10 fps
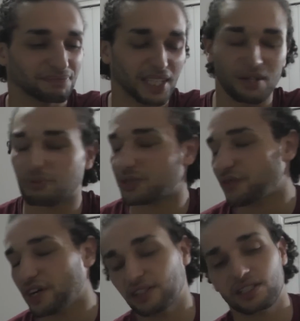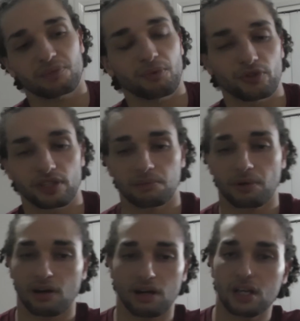It was very disappointing,
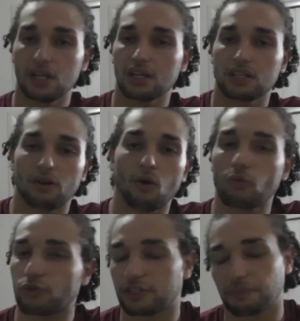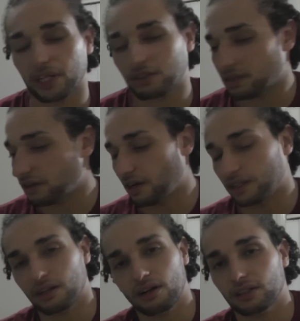but all respect to the
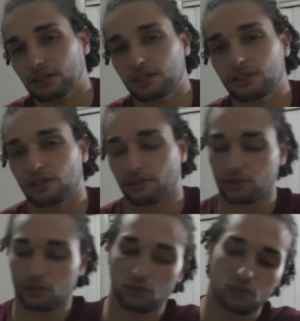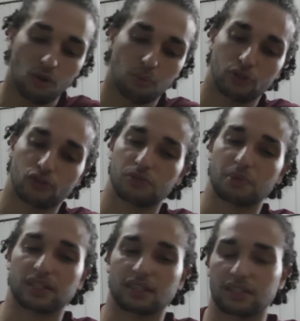guy. The guy deserves so much respect.